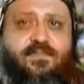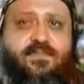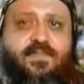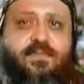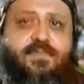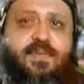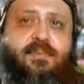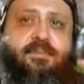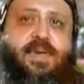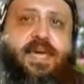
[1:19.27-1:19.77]

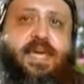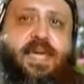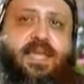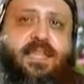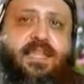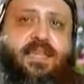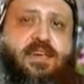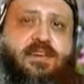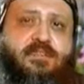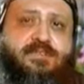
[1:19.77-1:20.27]
from the
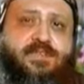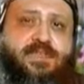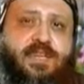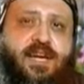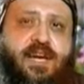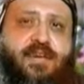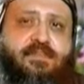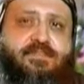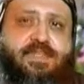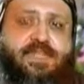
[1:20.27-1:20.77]
beginning of
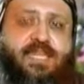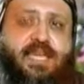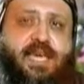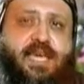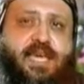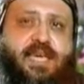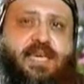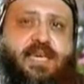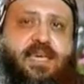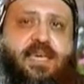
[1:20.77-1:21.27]
time,
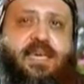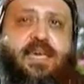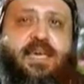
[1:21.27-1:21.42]
saying,